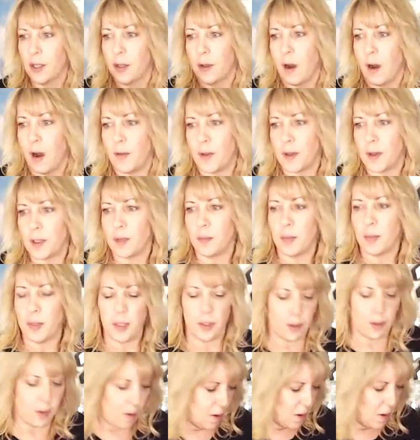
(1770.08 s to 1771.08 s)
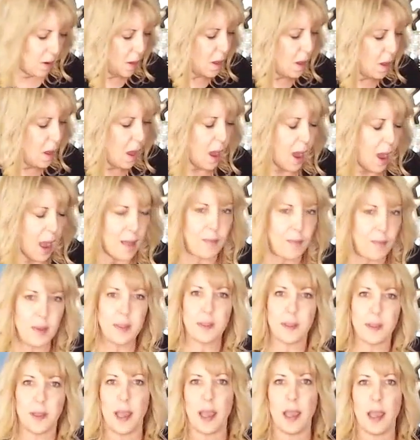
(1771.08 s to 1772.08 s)
on the computer. I've been
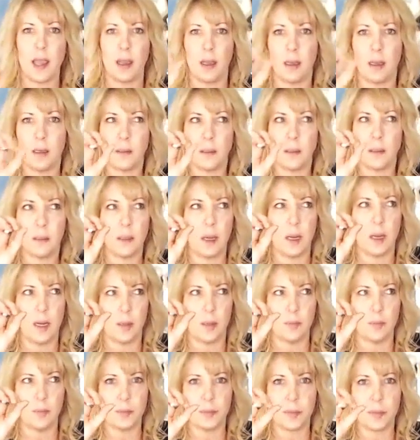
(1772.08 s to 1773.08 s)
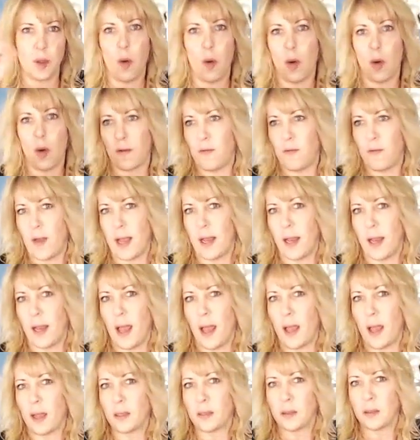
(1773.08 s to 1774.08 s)
saying um, or
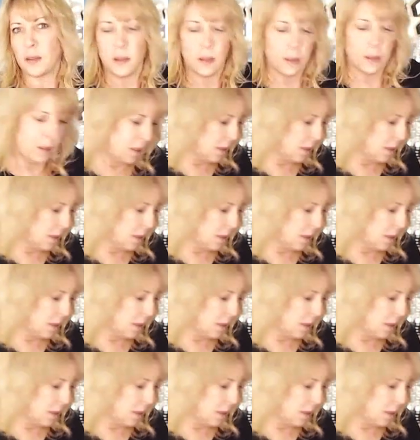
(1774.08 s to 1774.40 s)
FedEx.